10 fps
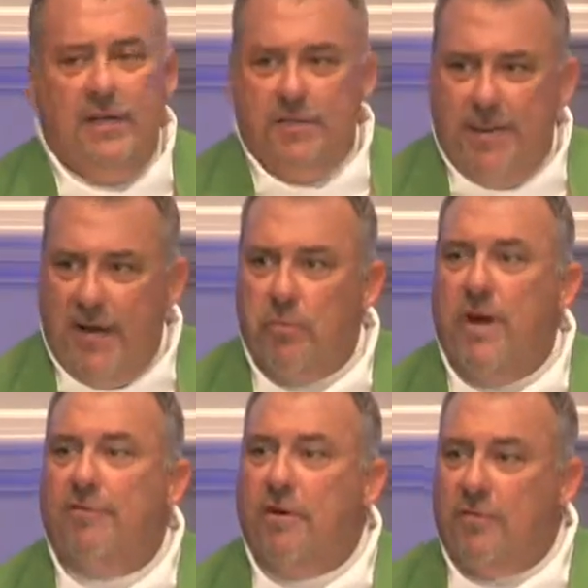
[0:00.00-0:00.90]
to be a
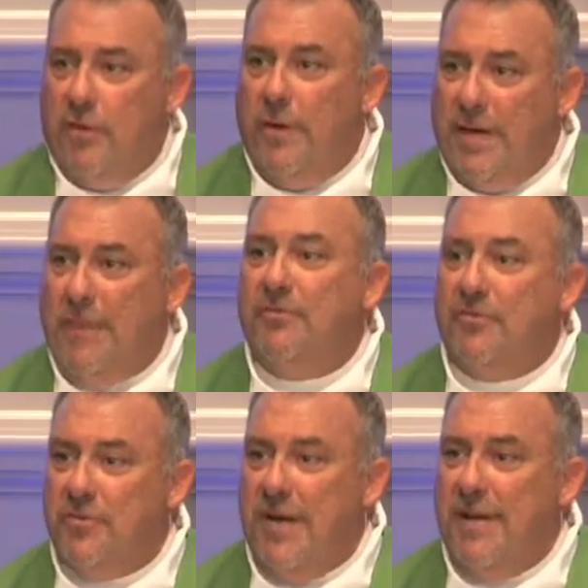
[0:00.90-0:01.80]
river flowing
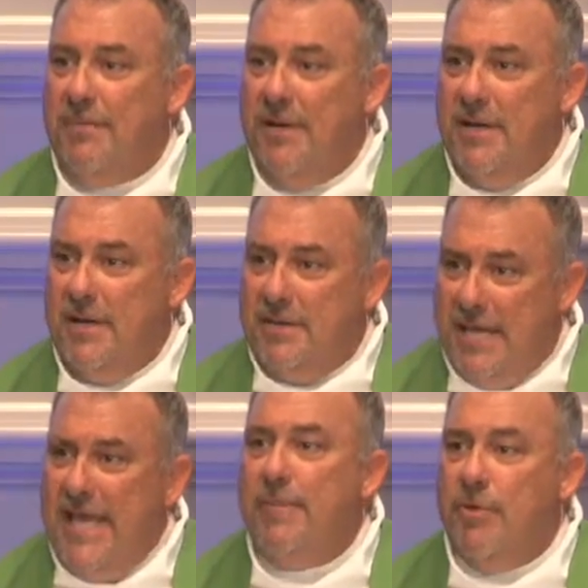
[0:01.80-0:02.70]
upstream, the
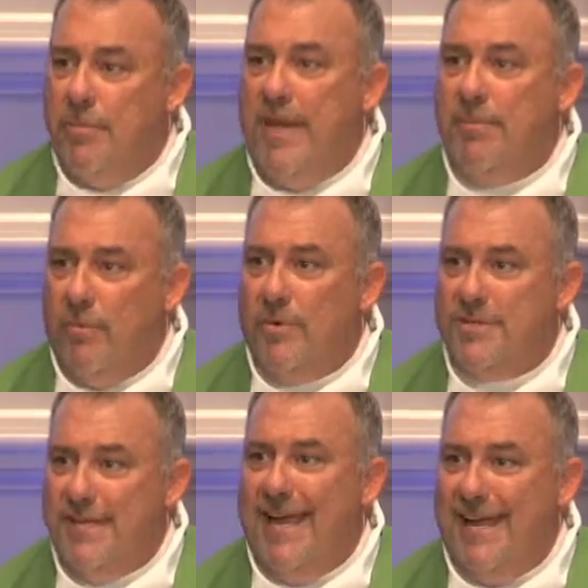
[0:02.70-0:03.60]
Hebrew people were
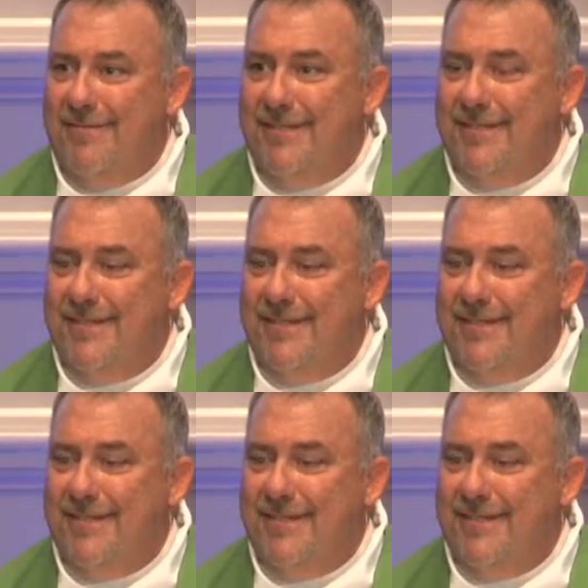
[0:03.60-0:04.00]
saved.